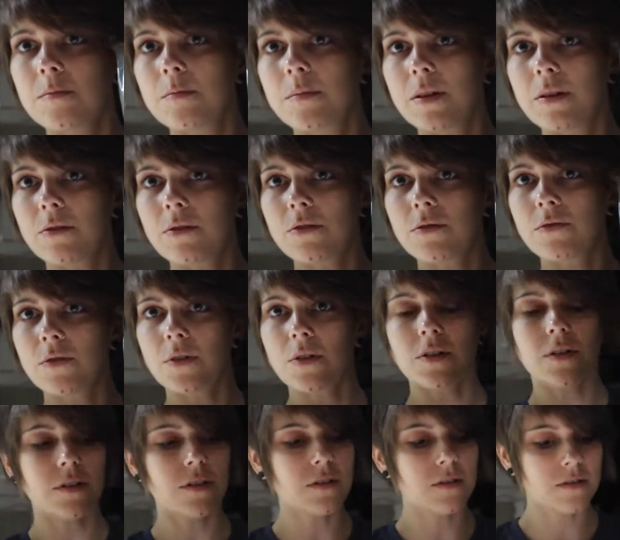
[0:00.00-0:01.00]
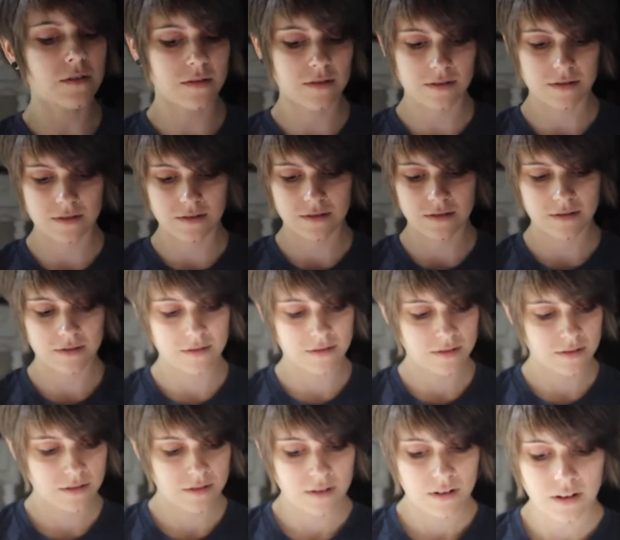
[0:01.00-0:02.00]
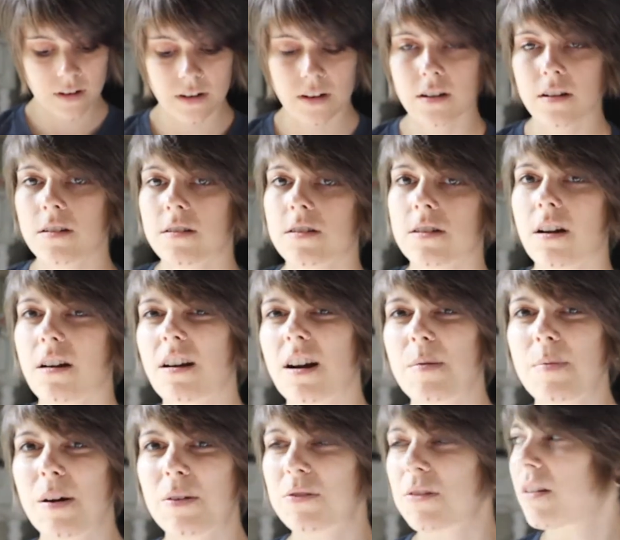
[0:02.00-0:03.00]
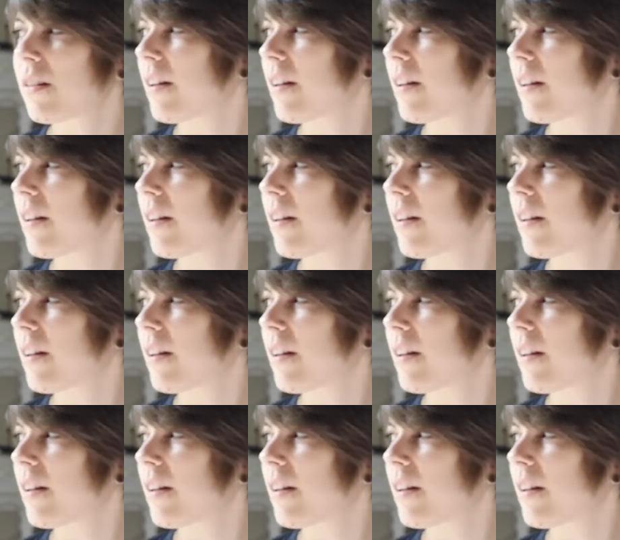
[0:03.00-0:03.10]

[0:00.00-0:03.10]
Beautiful. Sorry about the